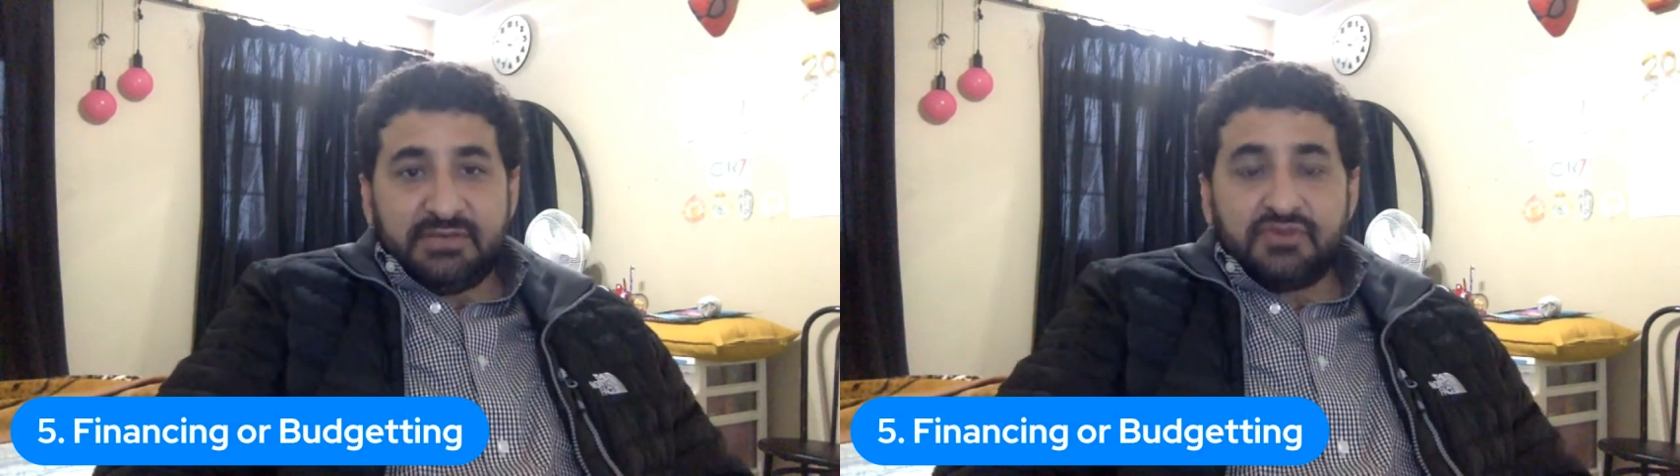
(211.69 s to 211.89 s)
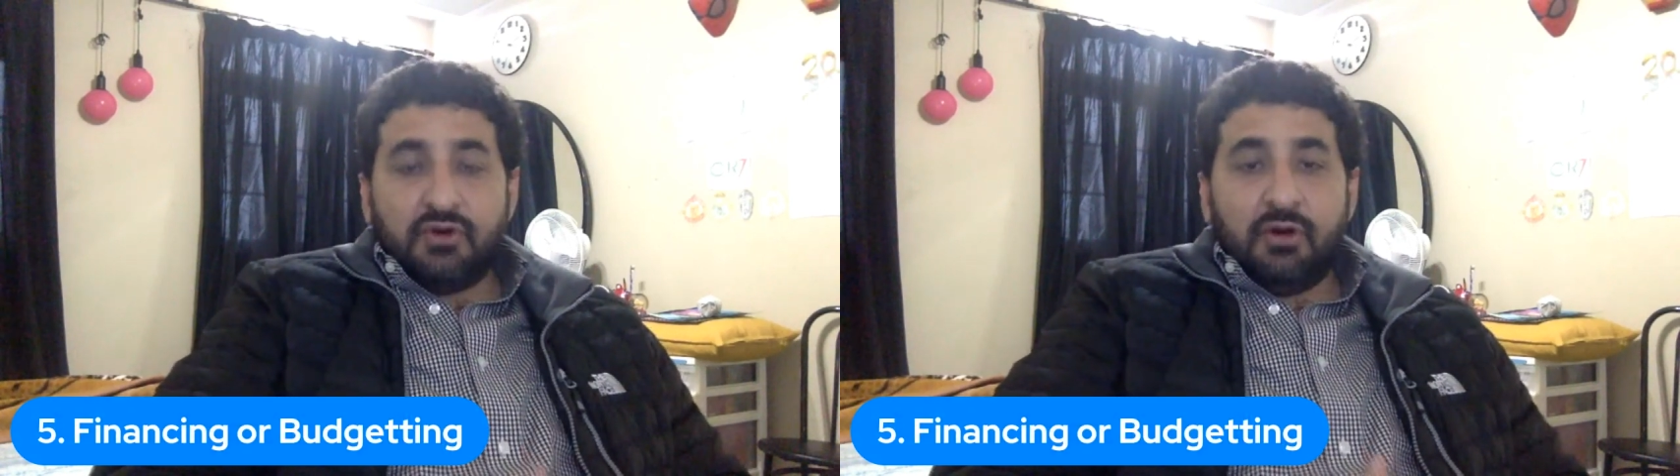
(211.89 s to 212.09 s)

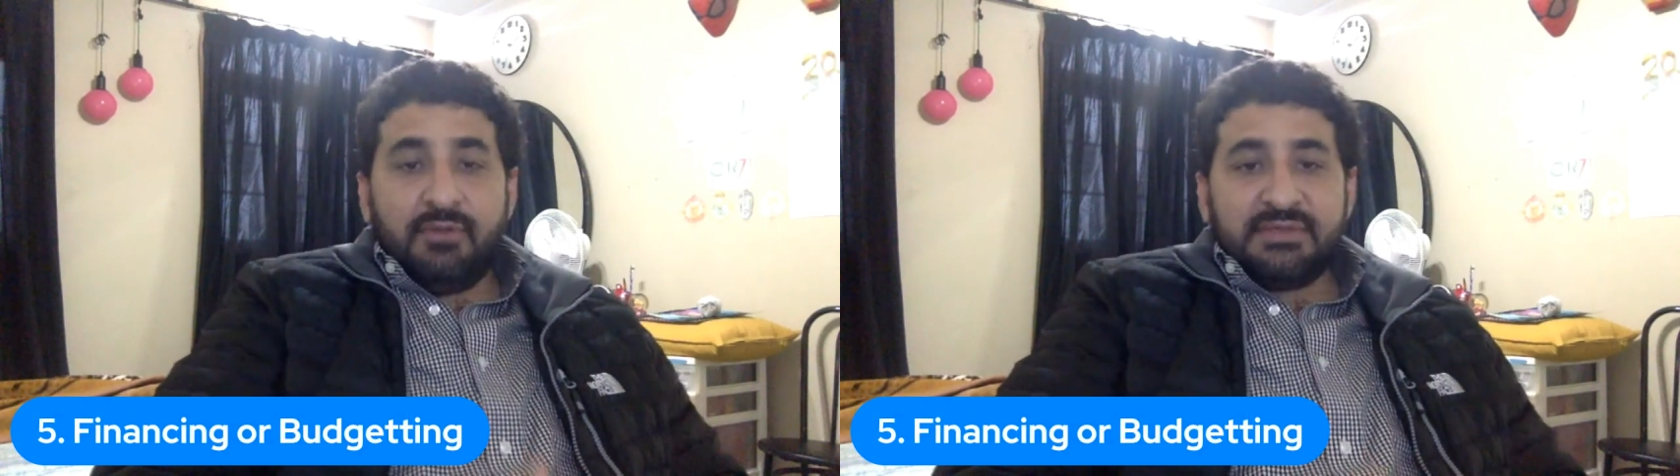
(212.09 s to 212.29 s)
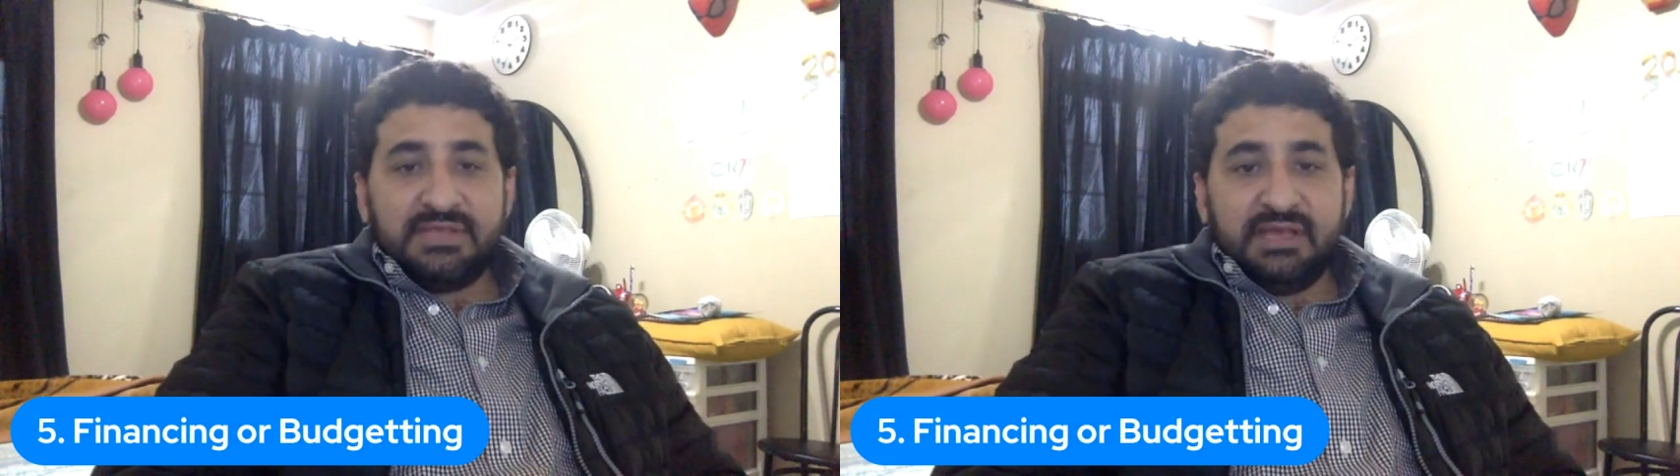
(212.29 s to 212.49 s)
So
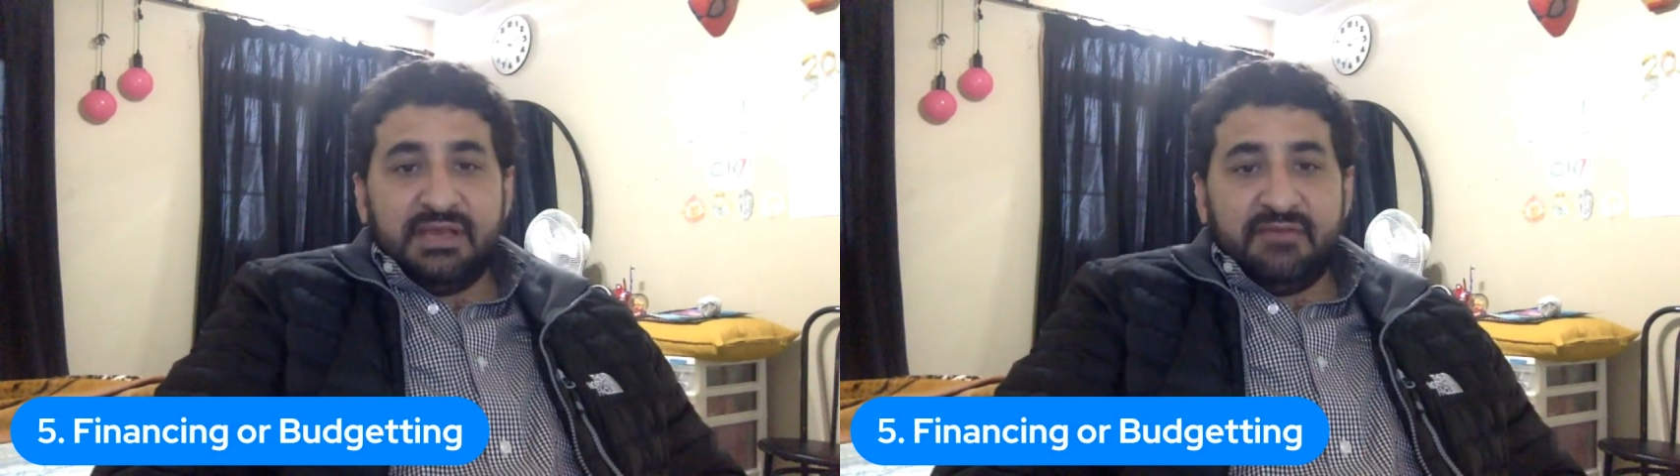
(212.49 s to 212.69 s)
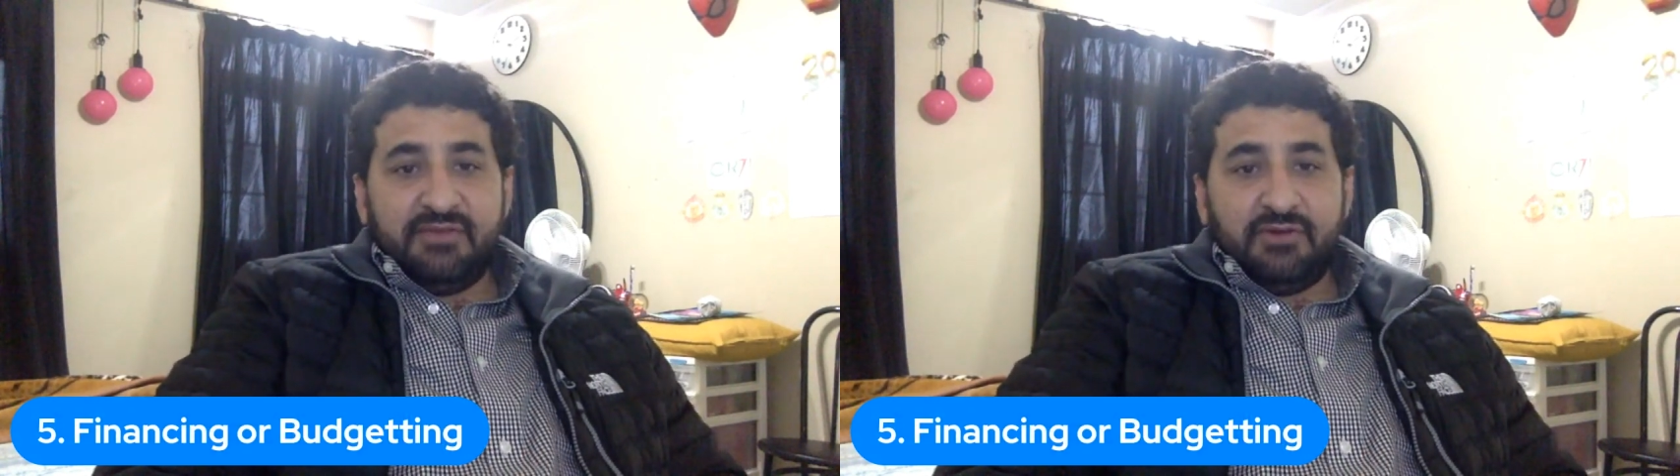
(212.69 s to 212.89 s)

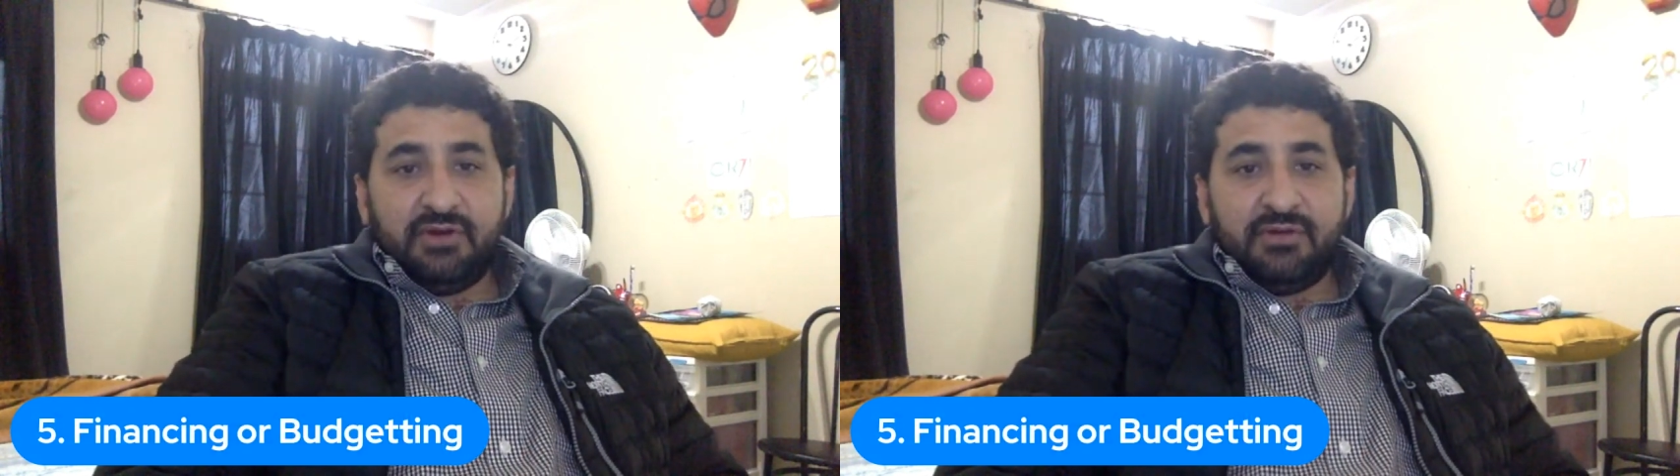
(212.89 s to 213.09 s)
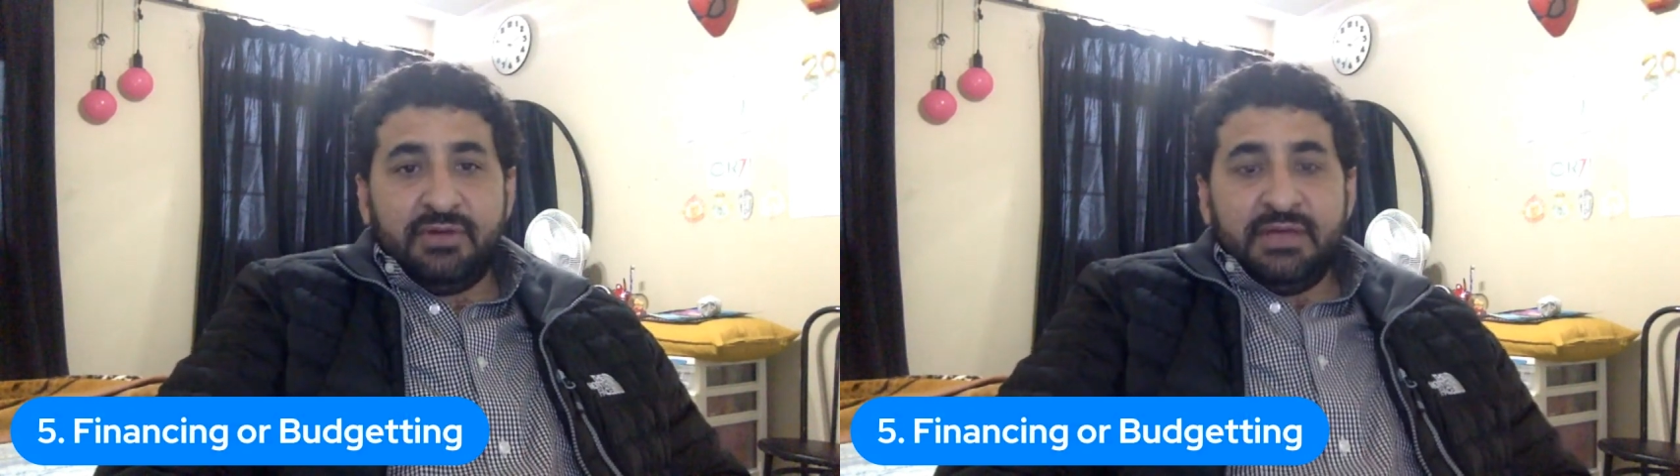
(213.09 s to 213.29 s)
obviously, if you
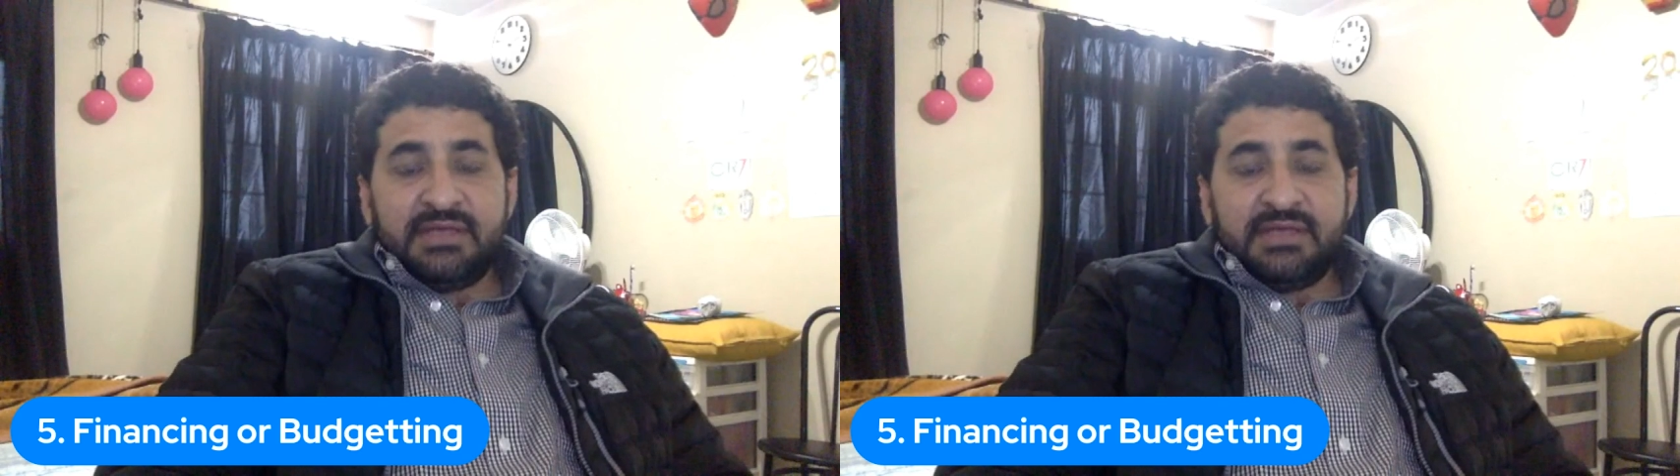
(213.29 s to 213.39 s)
are